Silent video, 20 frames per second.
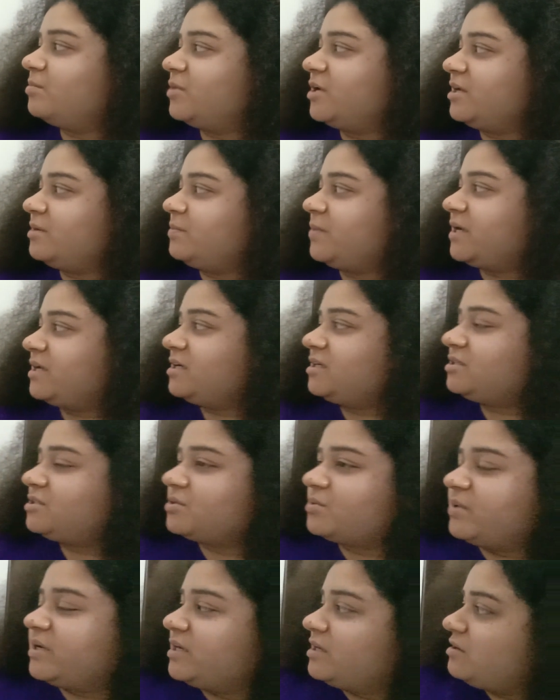In Punnett
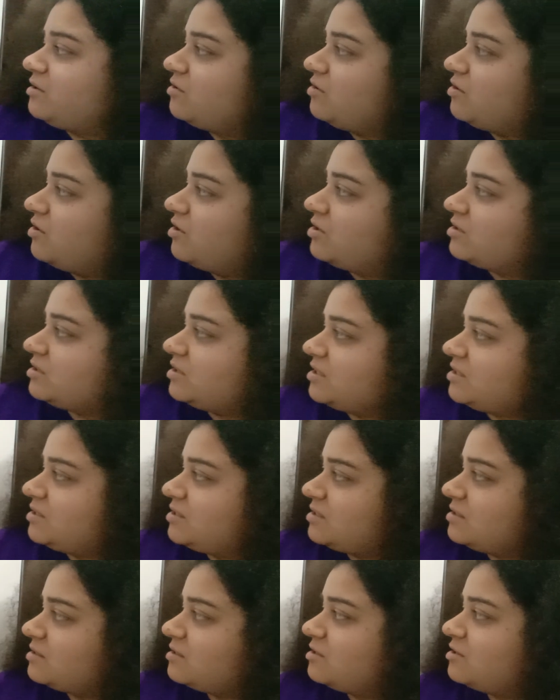square, on
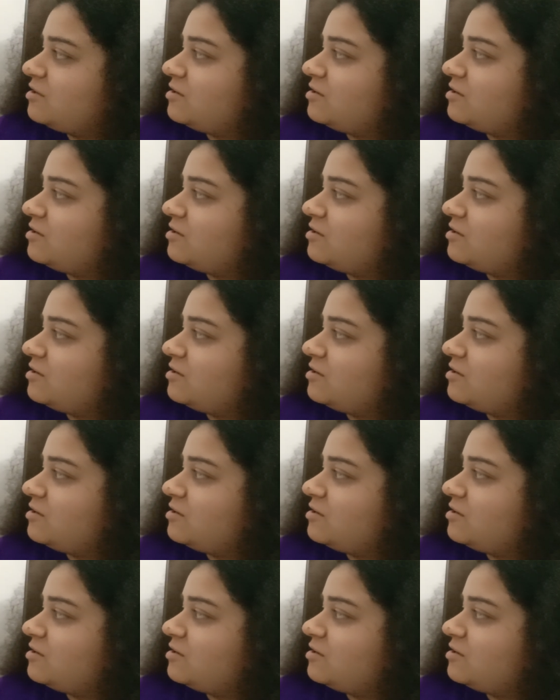this